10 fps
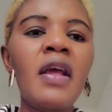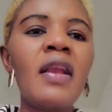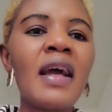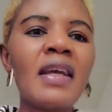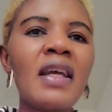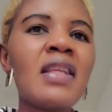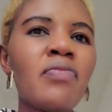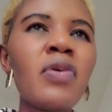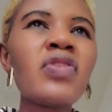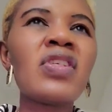Like
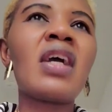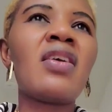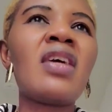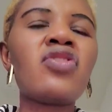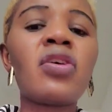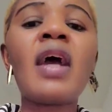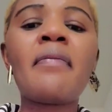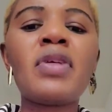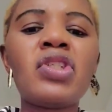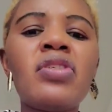in most psychiatric
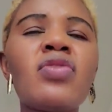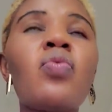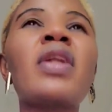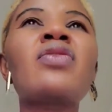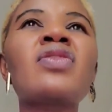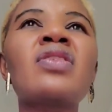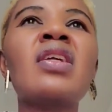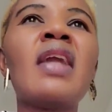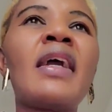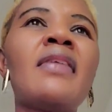admissions, when you
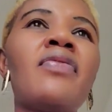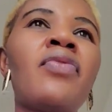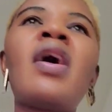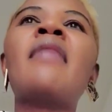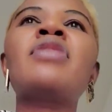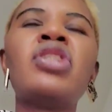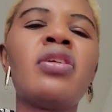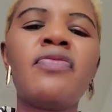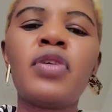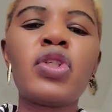see like the
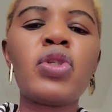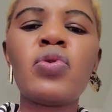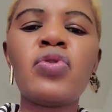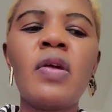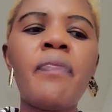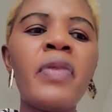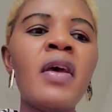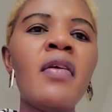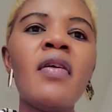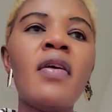admission for children,
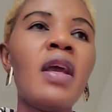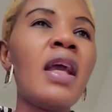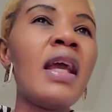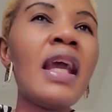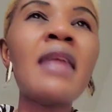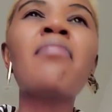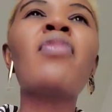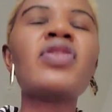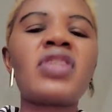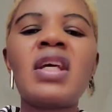in
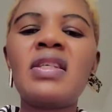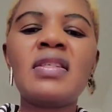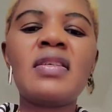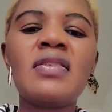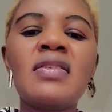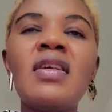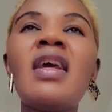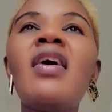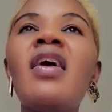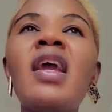most cases,
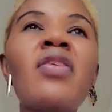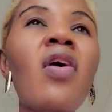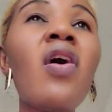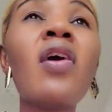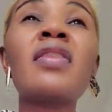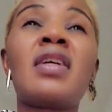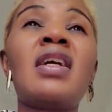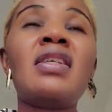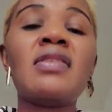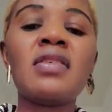in all the
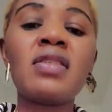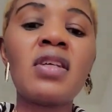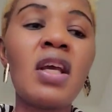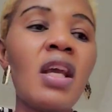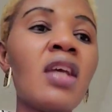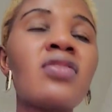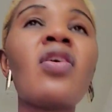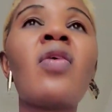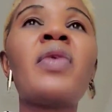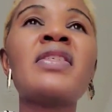cases, it's
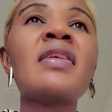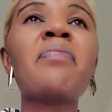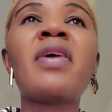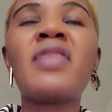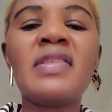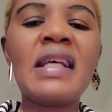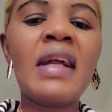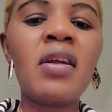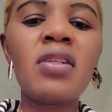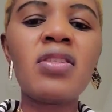always the parents
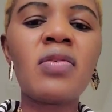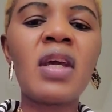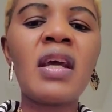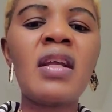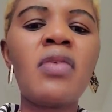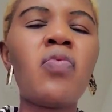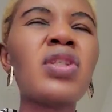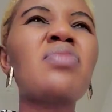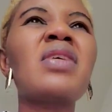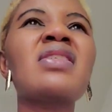are not together,
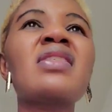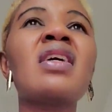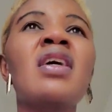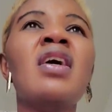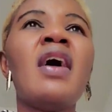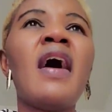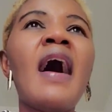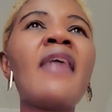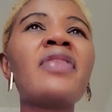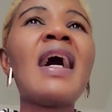which means
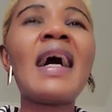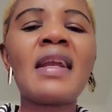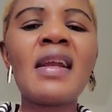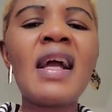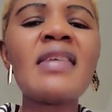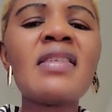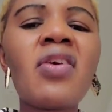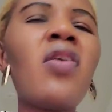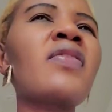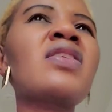after
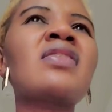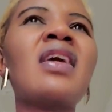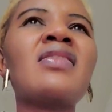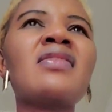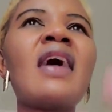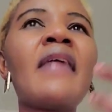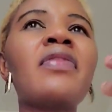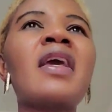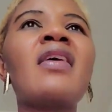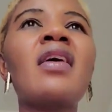analyzing all those things, I
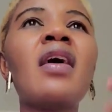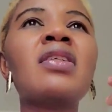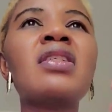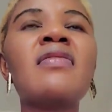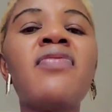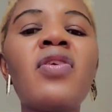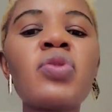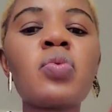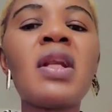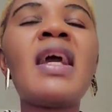think a
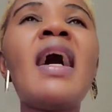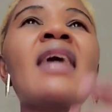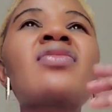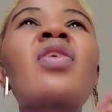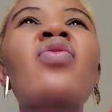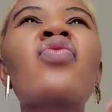divorce really has a